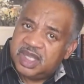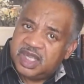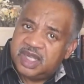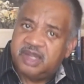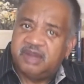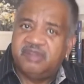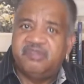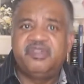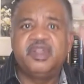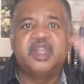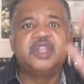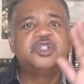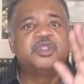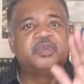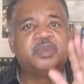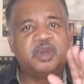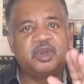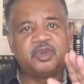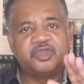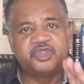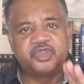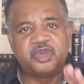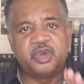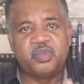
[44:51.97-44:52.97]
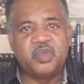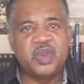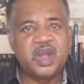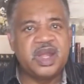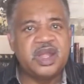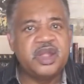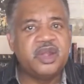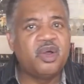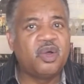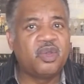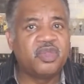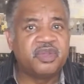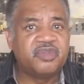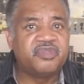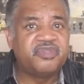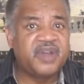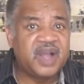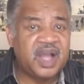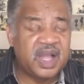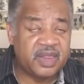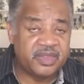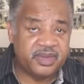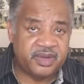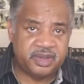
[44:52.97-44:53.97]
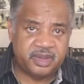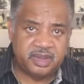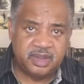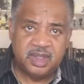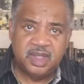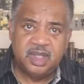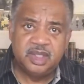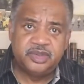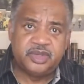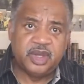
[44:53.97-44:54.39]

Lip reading: individuals to really know the Father,